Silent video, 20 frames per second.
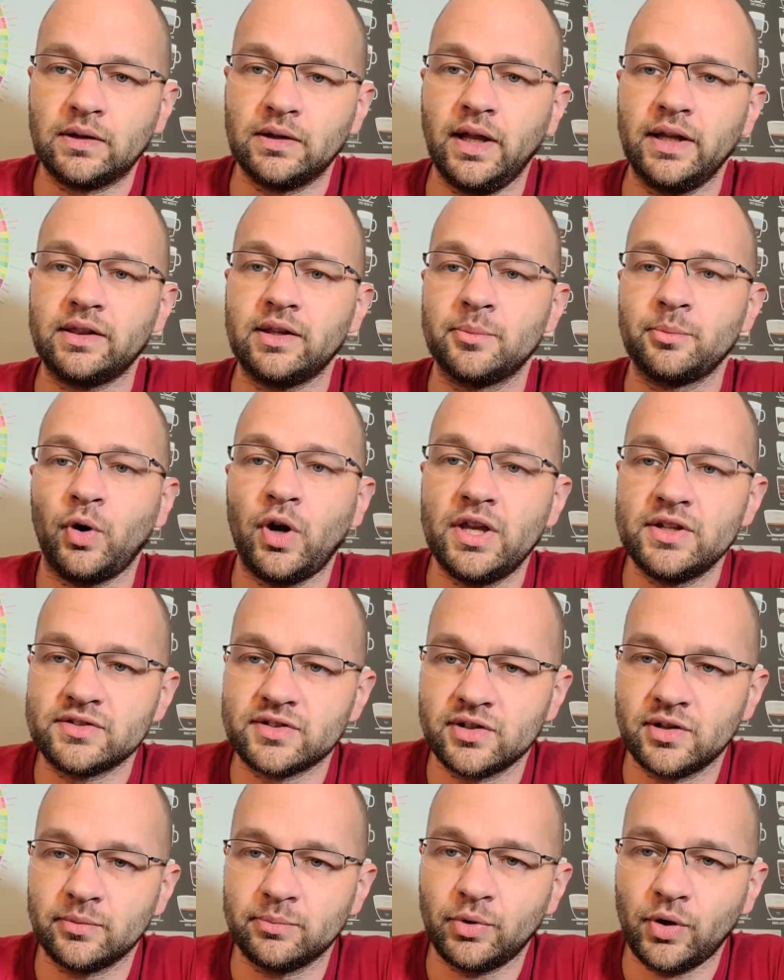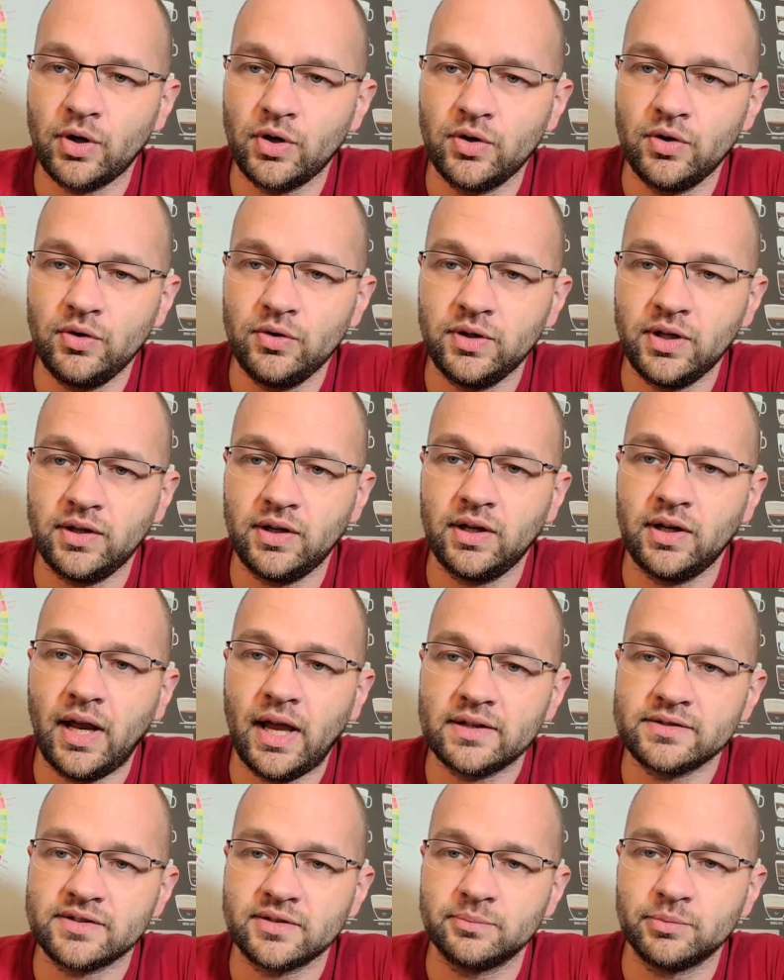let them raise their brood, and then
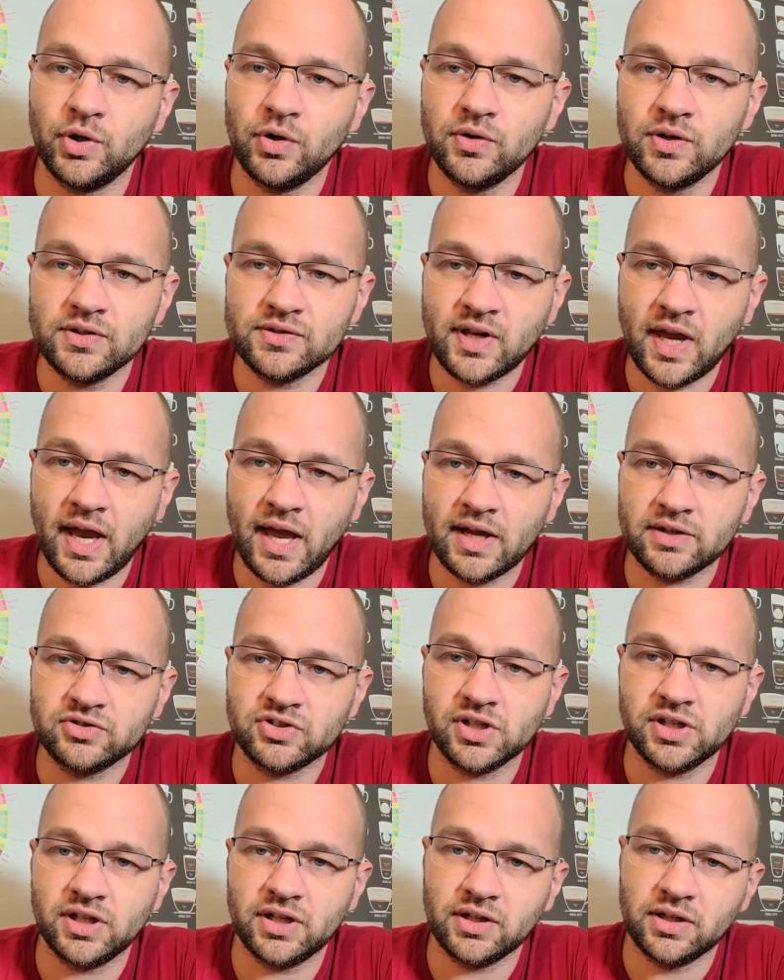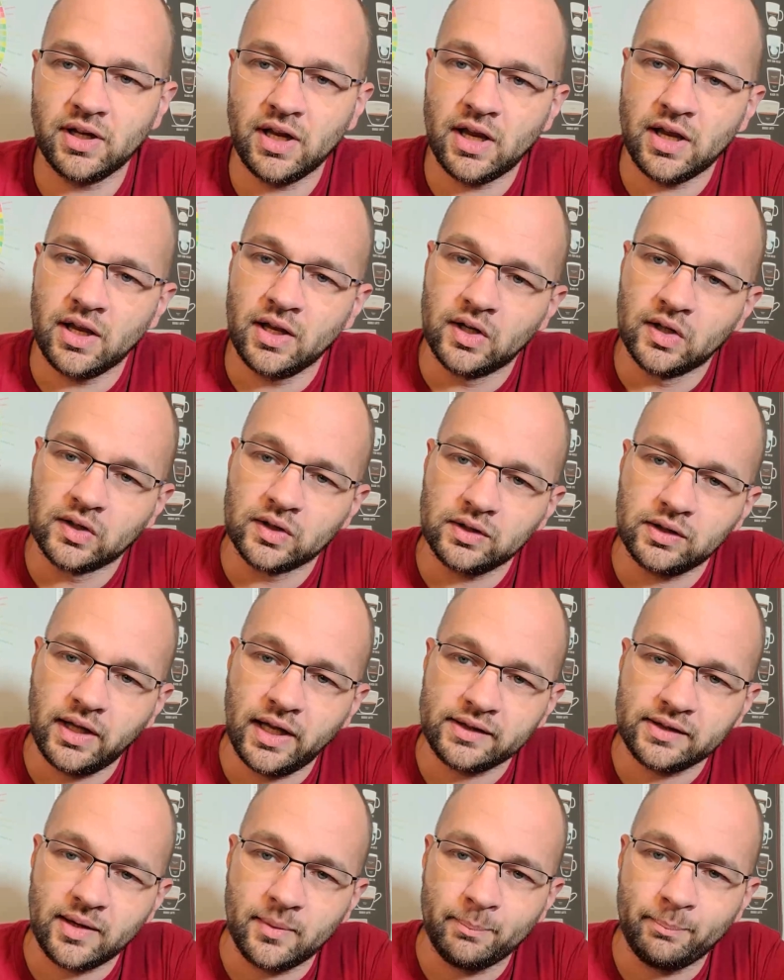as the brood is hatching,
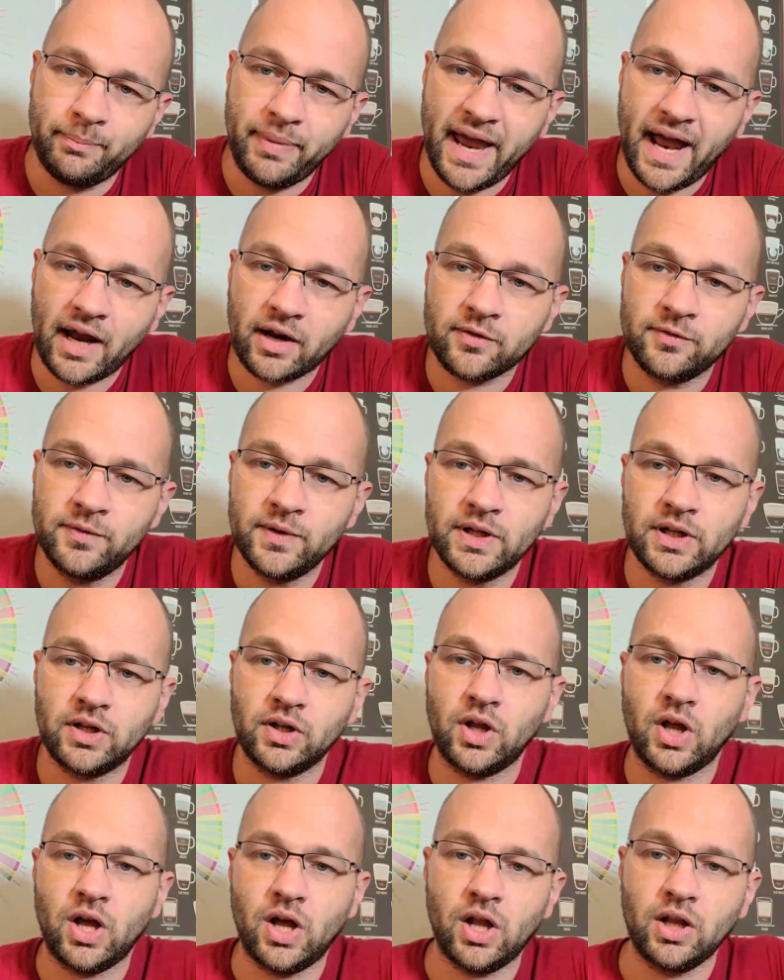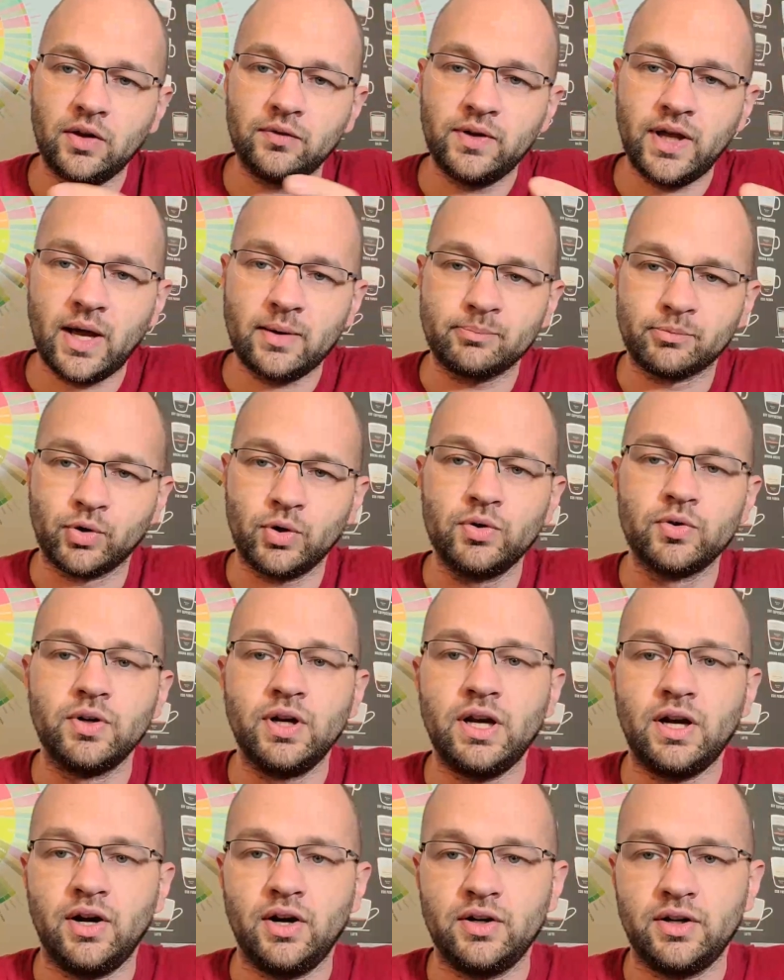let them backfill all of that
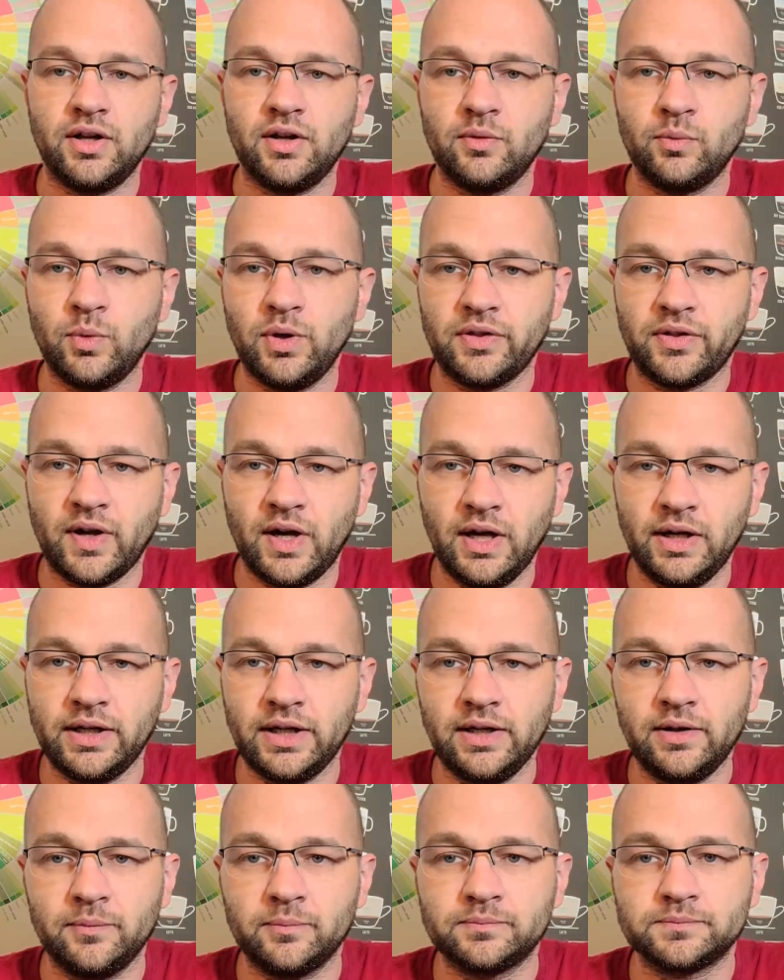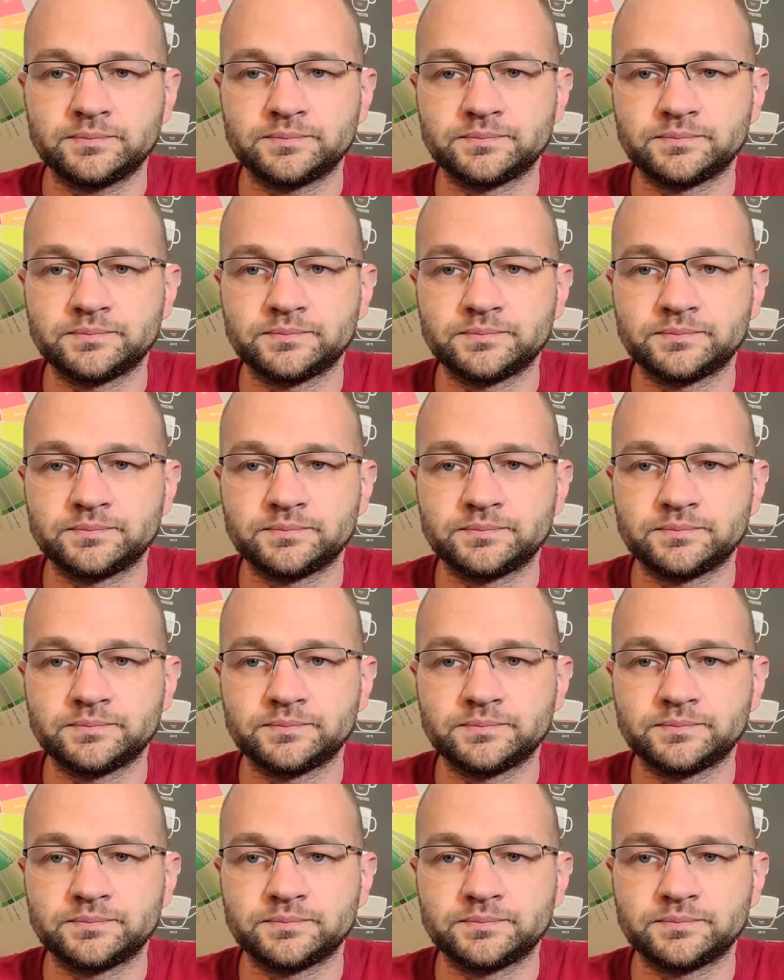brood area with honey.